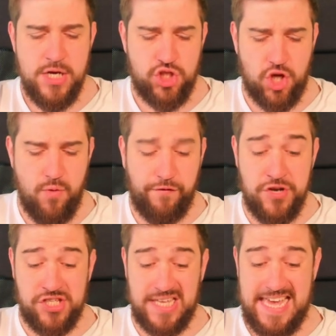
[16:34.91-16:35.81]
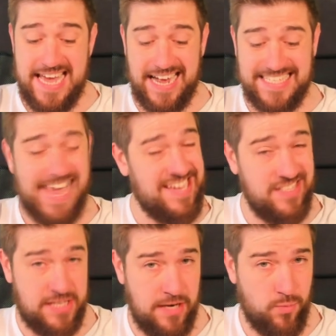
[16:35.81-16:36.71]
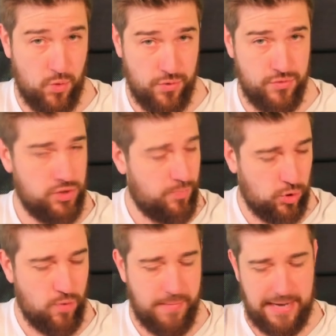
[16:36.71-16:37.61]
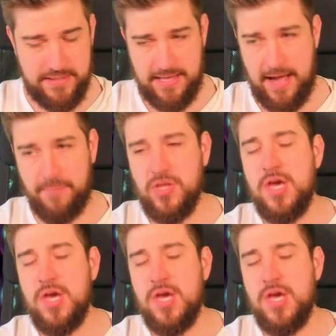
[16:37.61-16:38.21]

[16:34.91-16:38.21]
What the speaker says: So, firstly, he has 18 wounds, and we'll come back to that.